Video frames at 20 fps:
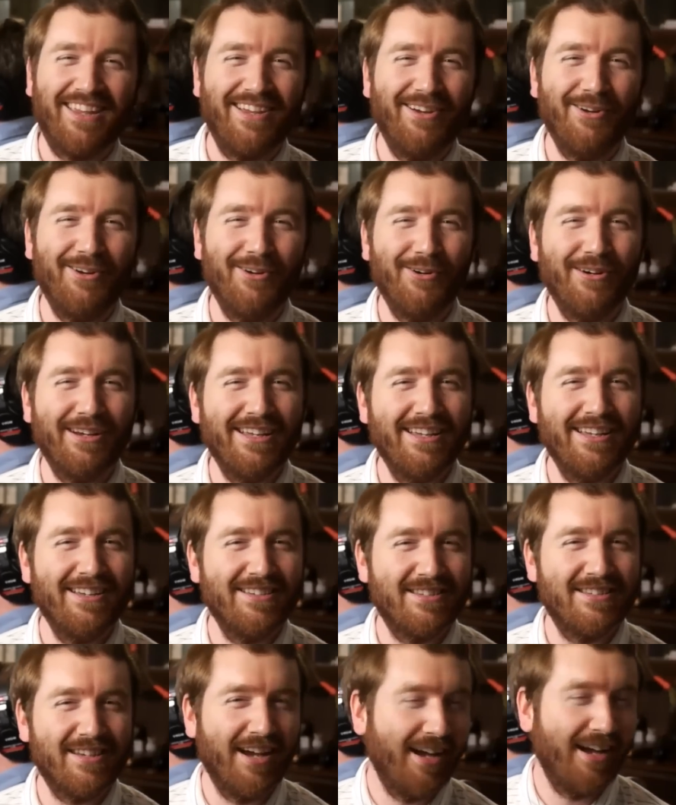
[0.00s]
who
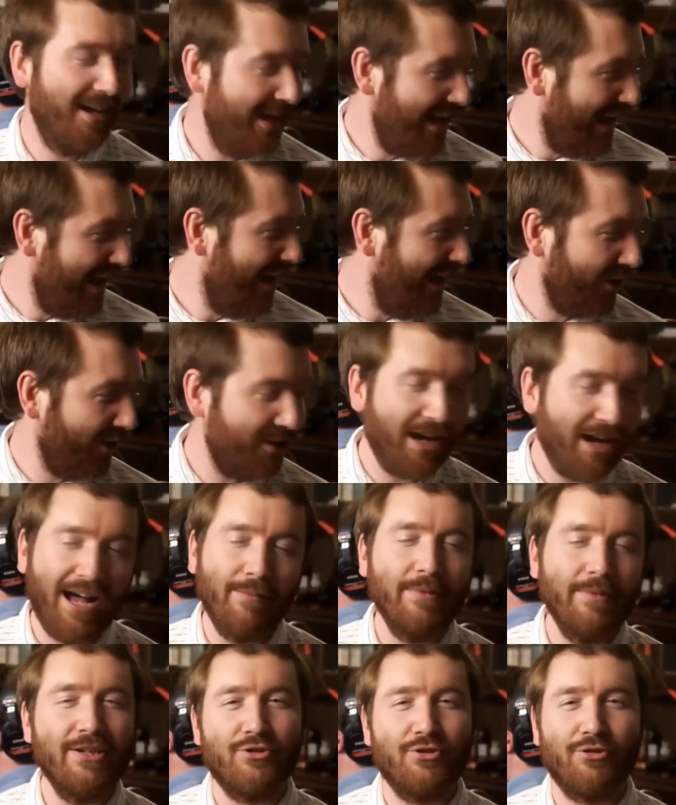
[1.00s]
is our
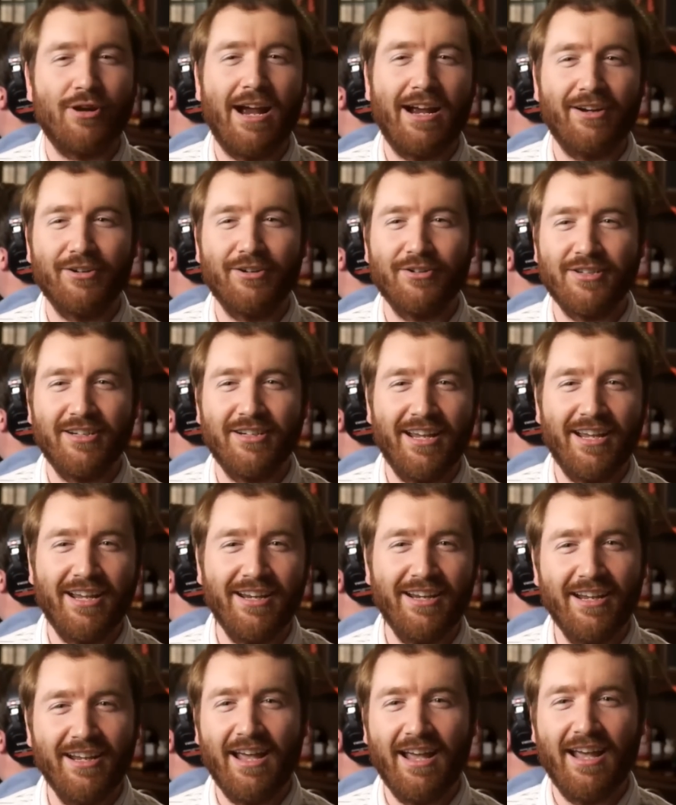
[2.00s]
comment tracker
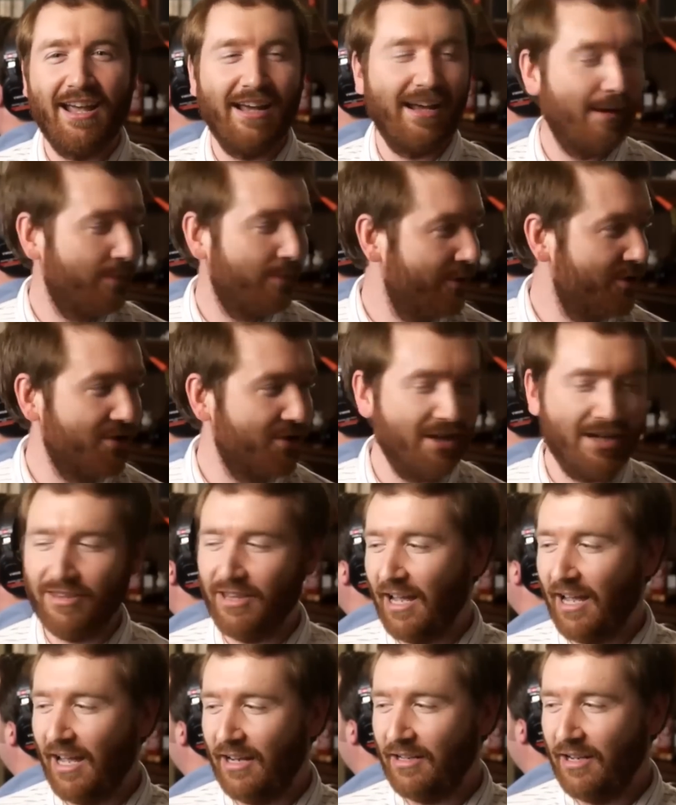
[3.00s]
today. I appreciate
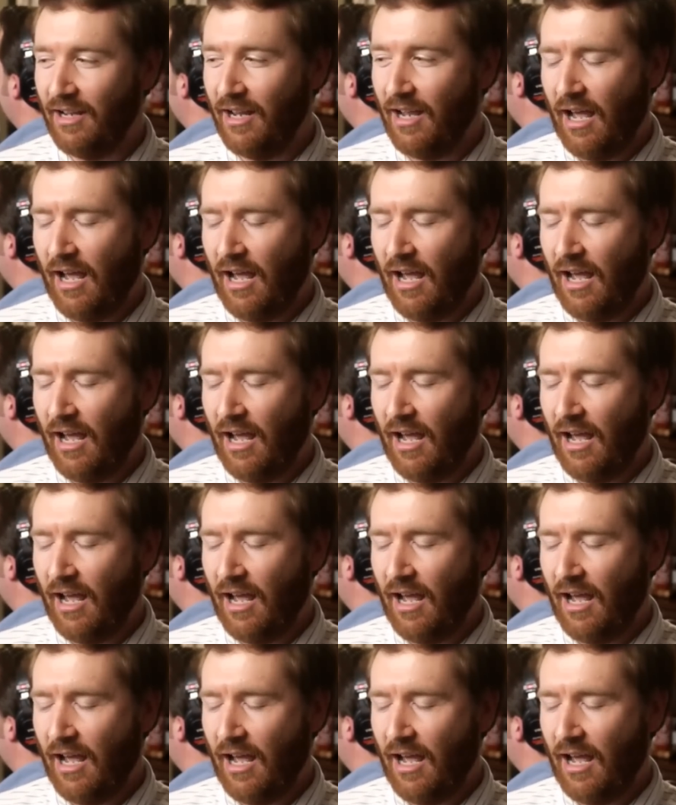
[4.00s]
that.